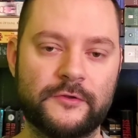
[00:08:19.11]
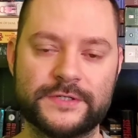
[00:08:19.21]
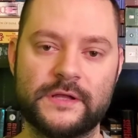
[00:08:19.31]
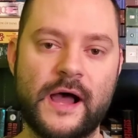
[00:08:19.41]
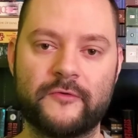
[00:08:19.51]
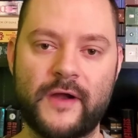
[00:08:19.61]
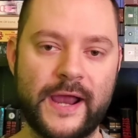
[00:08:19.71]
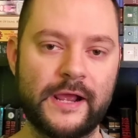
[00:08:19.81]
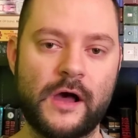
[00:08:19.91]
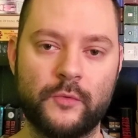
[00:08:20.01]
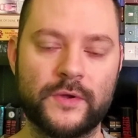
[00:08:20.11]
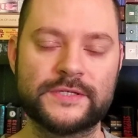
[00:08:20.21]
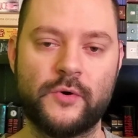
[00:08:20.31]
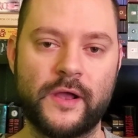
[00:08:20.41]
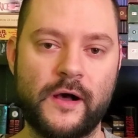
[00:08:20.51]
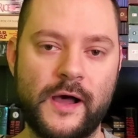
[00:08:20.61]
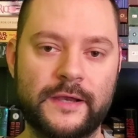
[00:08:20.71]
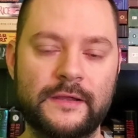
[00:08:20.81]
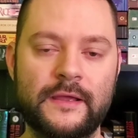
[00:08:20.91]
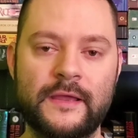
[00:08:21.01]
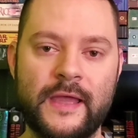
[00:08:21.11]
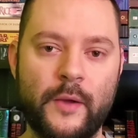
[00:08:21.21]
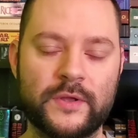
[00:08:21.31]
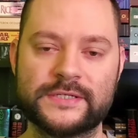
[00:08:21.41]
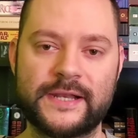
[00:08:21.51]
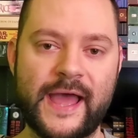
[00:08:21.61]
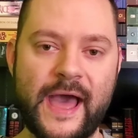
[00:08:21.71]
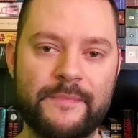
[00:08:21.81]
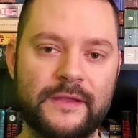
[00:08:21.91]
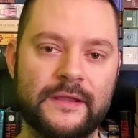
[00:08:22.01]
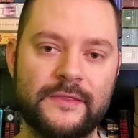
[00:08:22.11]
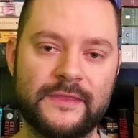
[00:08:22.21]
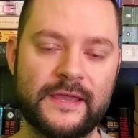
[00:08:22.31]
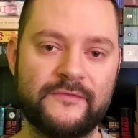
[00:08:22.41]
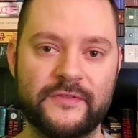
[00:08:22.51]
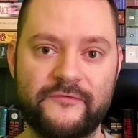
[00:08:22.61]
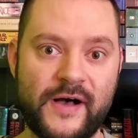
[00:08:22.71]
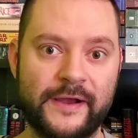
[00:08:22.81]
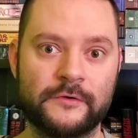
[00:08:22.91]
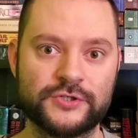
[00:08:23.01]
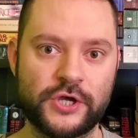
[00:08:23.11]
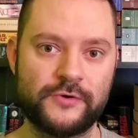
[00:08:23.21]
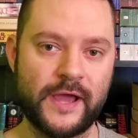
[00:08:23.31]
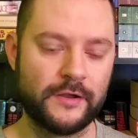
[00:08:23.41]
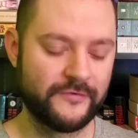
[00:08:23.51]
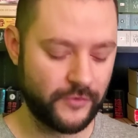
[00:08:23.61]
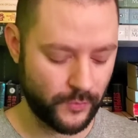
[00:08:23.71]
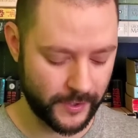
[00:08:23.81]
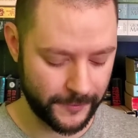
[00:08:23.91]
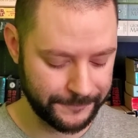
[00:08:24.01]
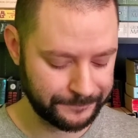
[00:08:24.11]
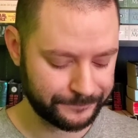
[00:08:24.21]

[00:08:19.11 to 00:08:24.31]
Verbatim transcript: There's a lot riding on what's going on and what's going to happen in the, the final showdown, if you will.